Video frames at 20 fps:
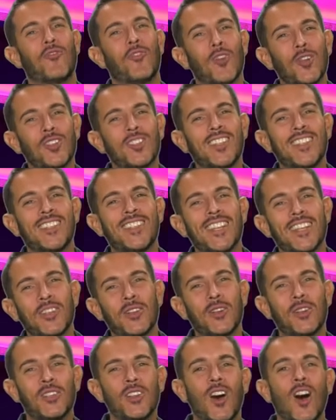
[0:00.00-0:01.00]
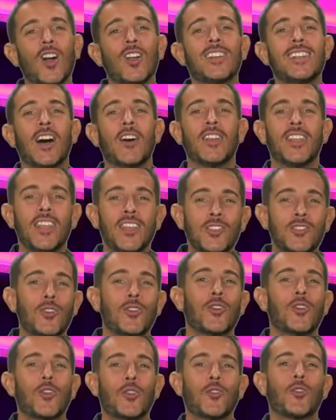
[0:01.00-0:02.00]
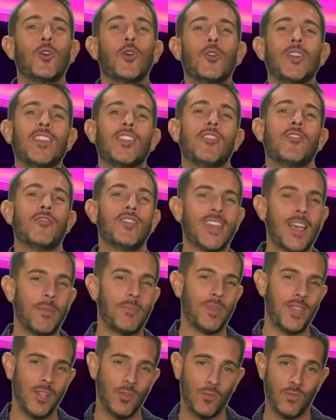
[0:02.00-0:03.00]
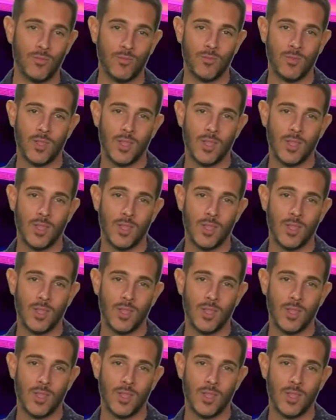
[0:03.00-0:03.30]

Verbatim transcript: first to stick your tongue down his or her throat in the VIP room.